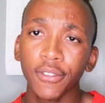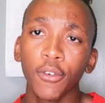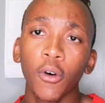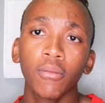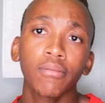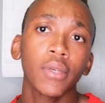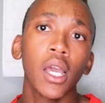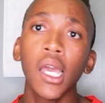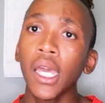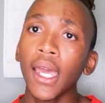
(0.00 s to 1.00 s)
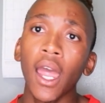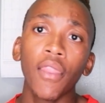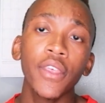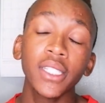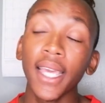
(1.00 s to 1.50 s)
for.
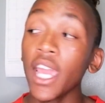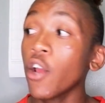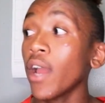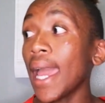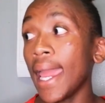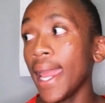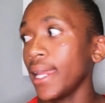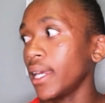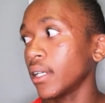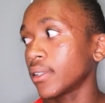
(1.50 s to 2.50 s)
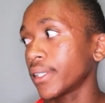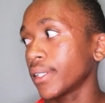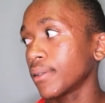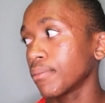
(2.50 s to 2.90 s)
This era ain't it.